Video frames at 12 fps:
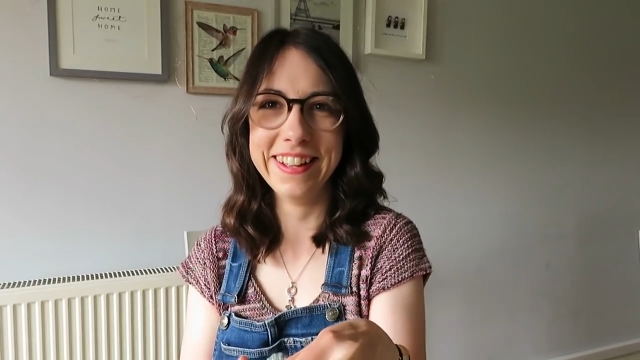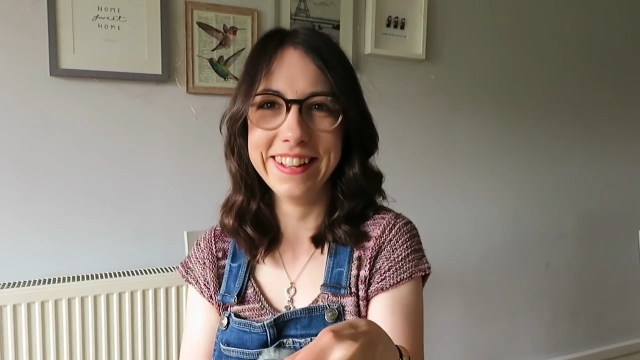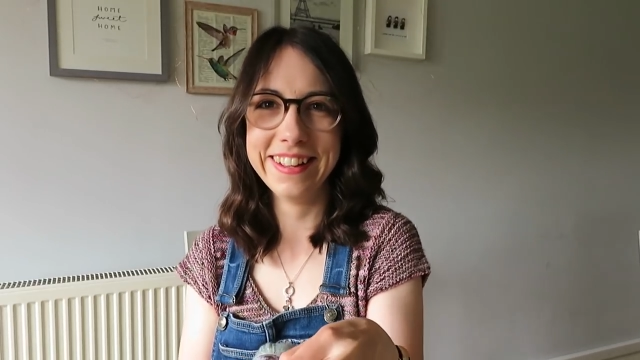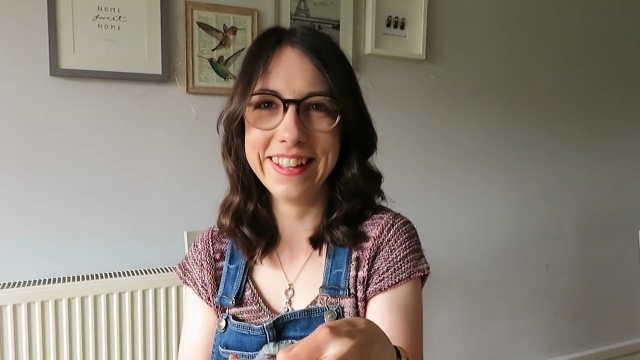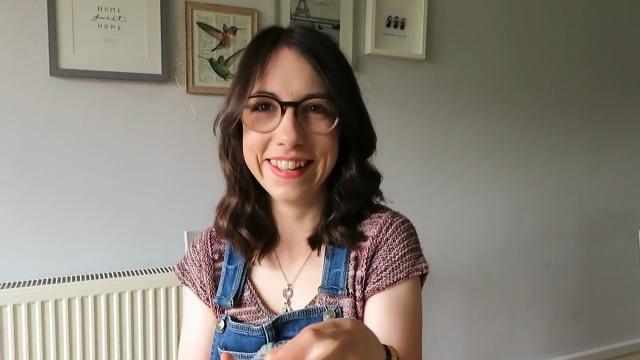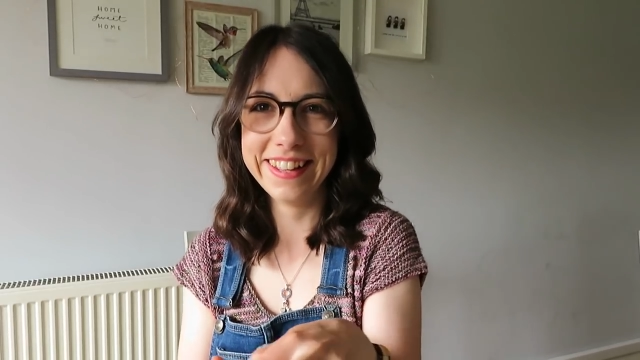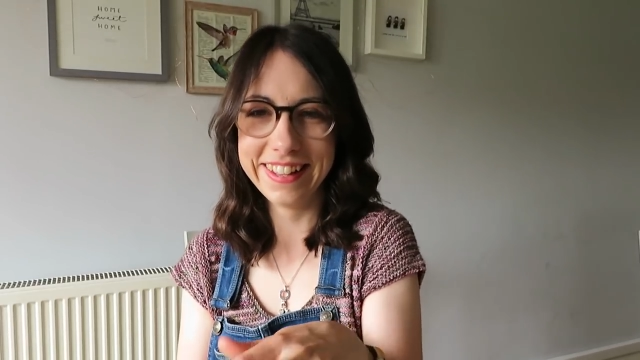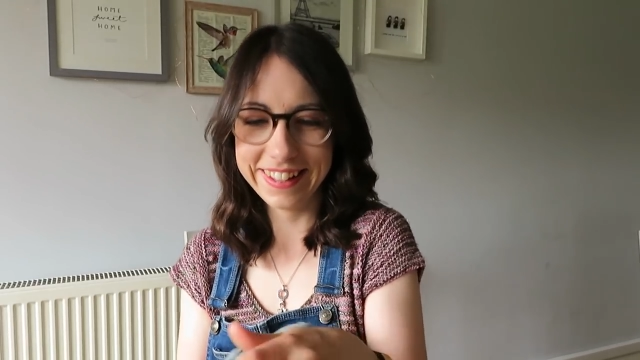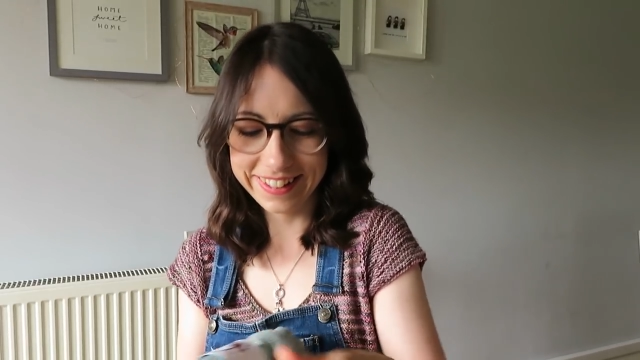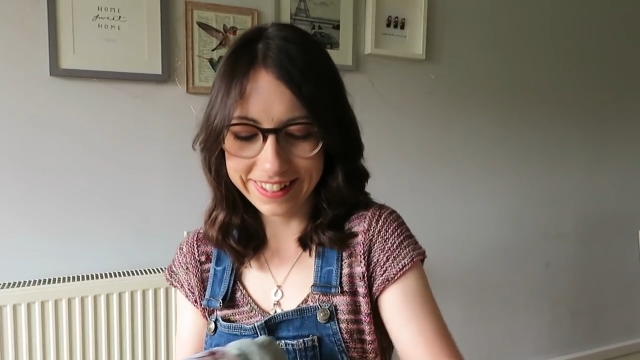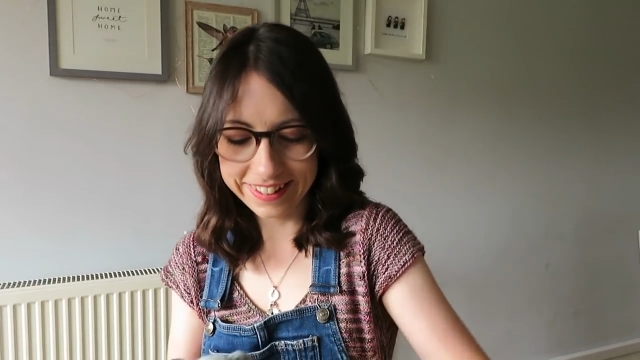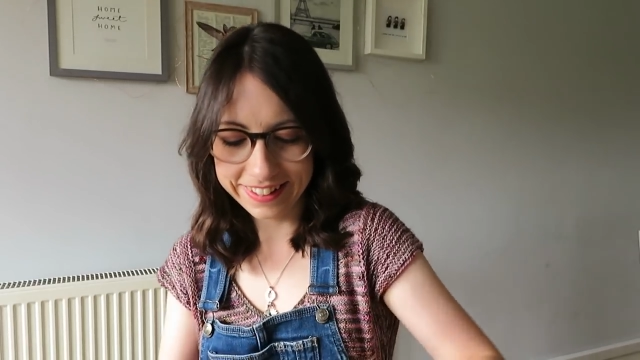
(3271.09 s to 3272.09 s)
So
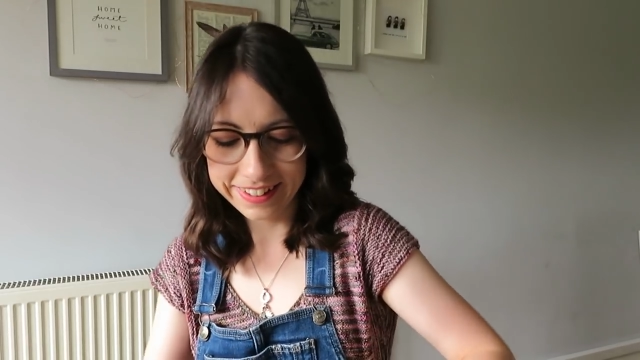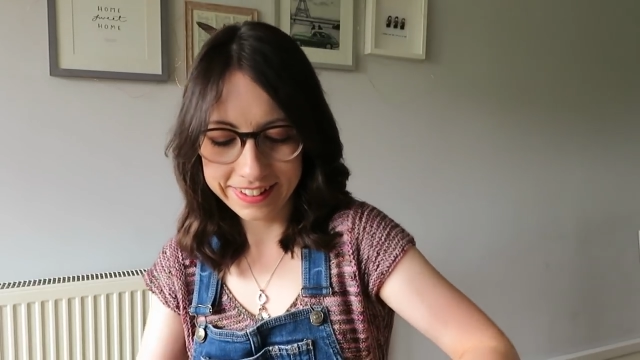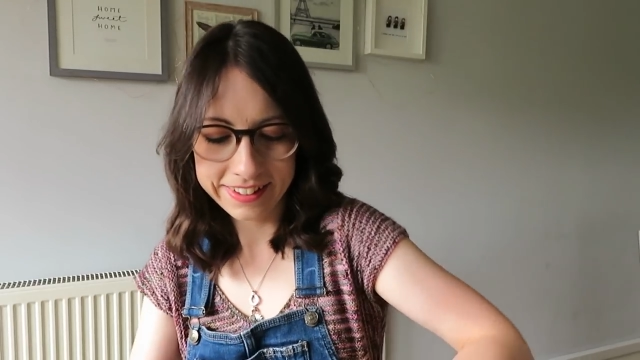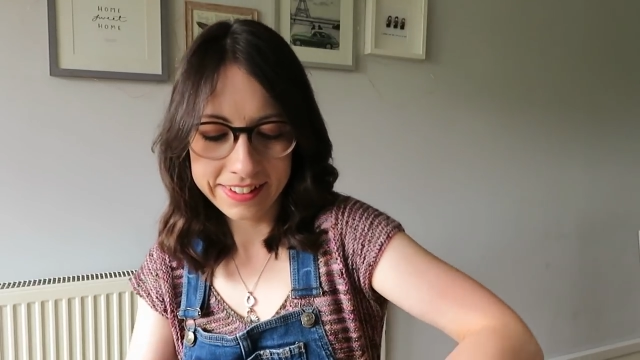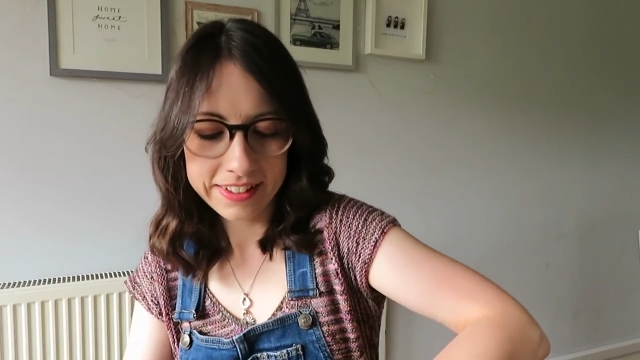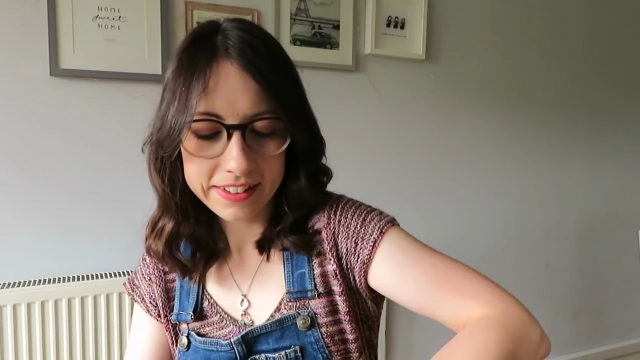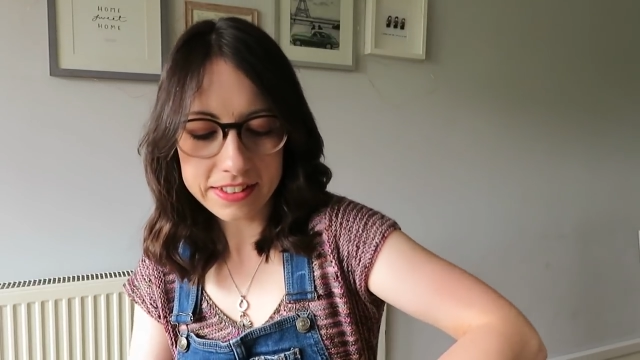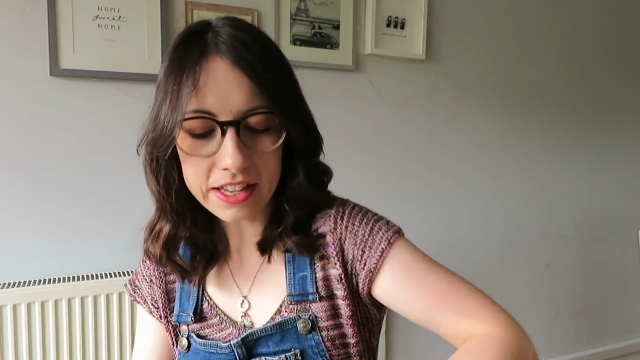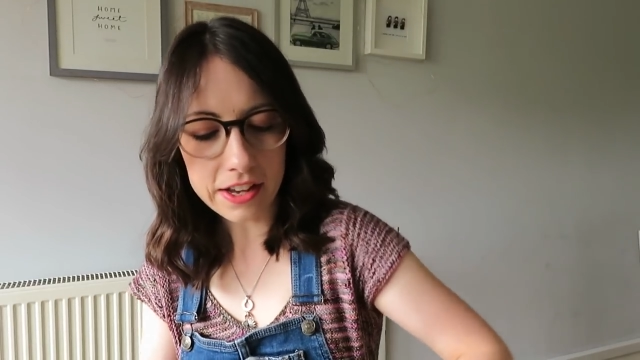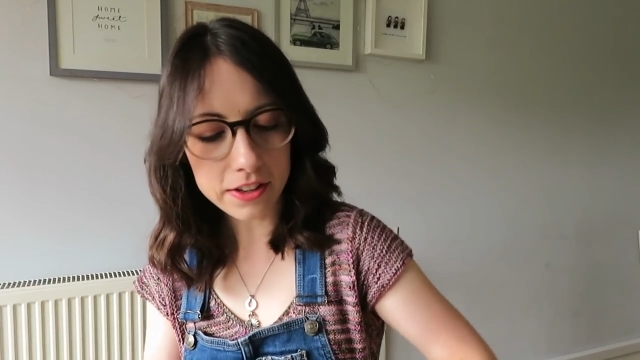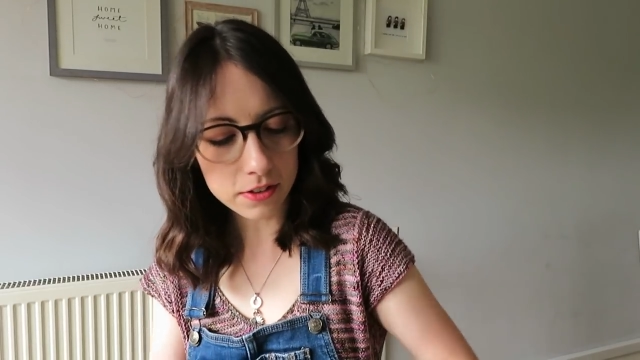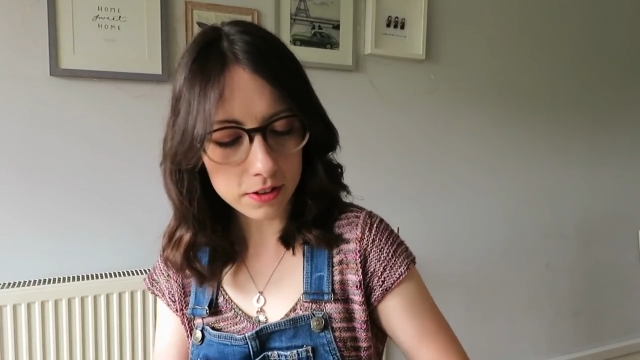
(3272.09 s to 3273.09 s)

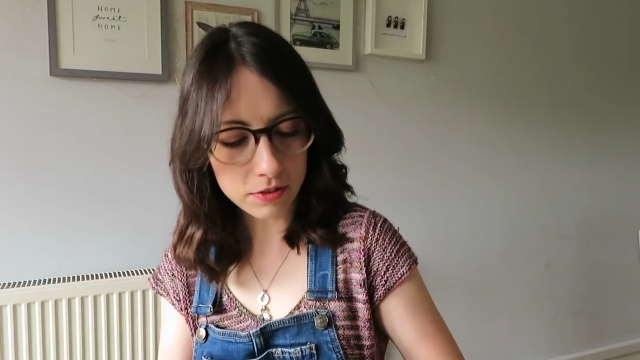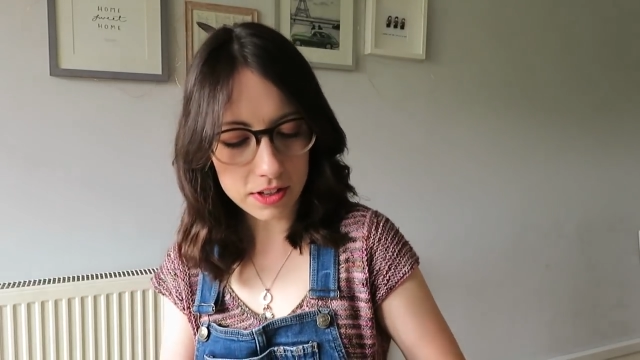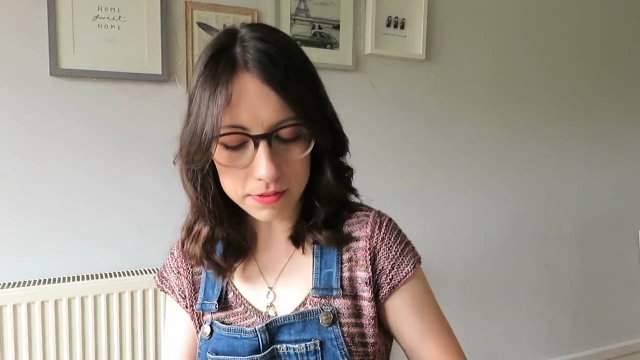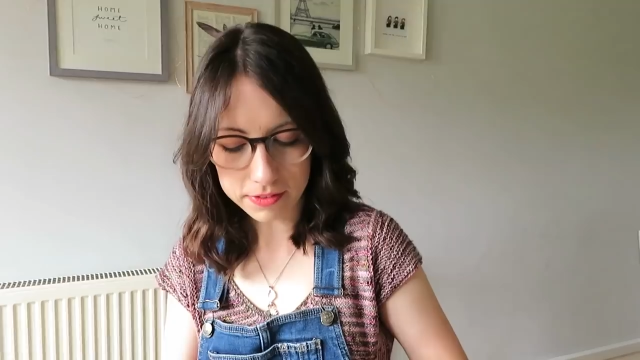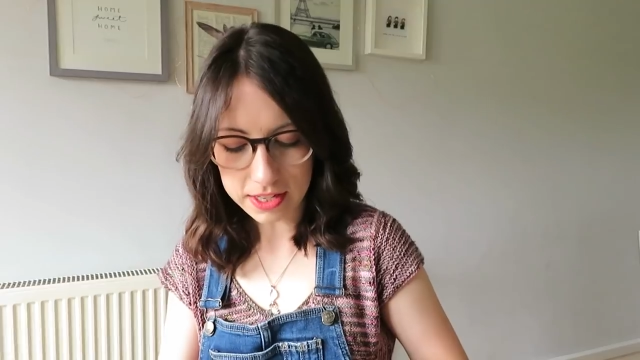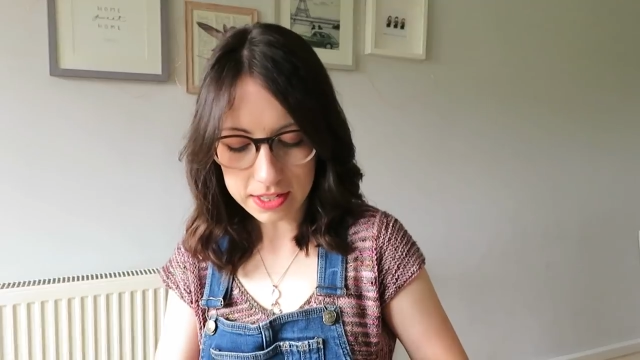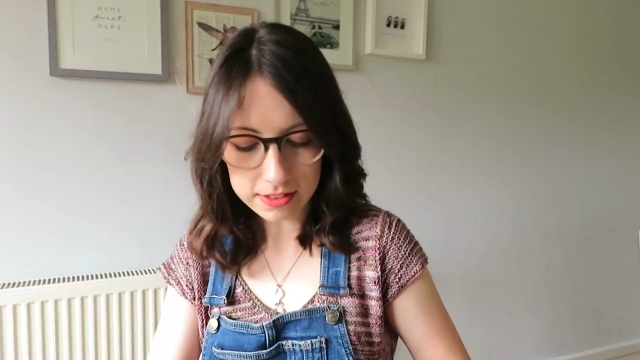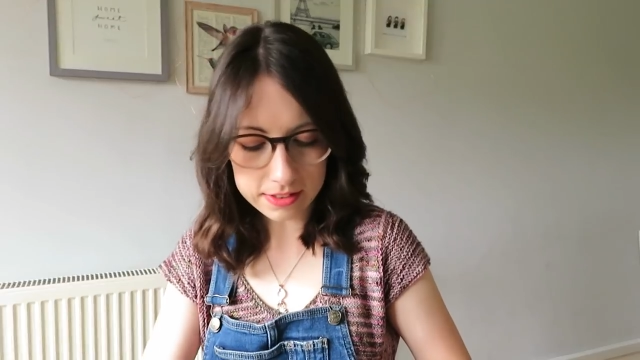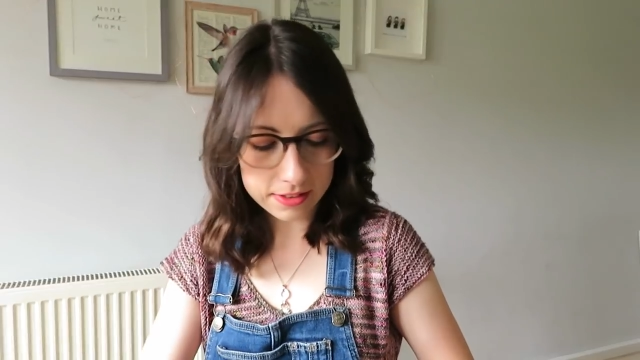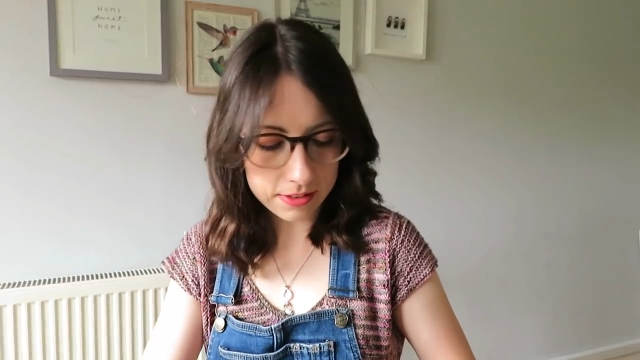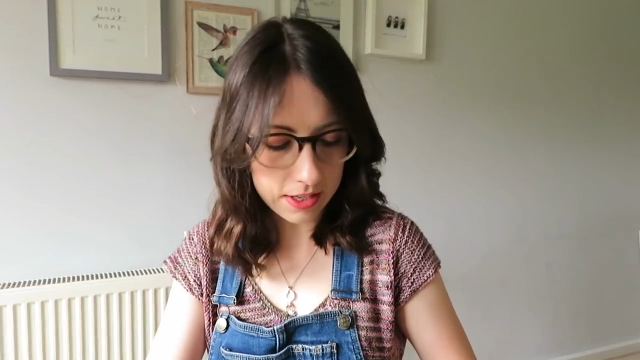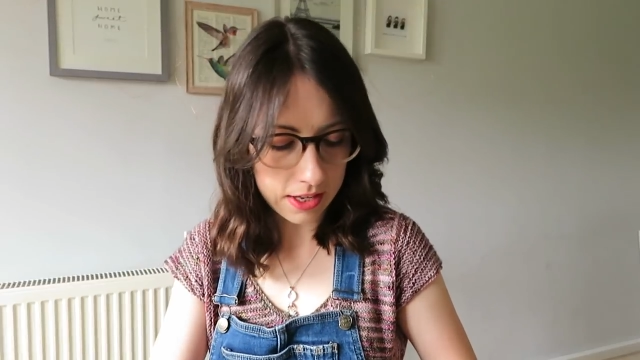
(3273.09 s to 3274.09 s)
yeah, I got three of
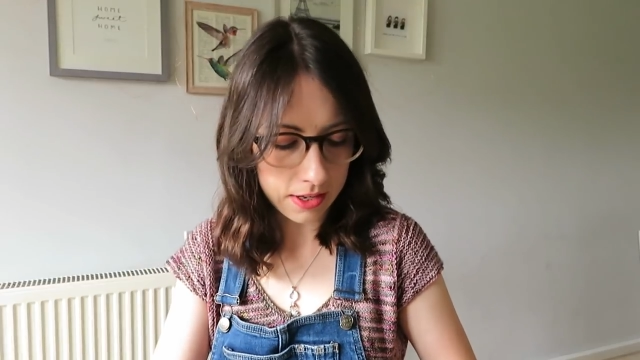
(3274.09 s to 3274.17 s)
these.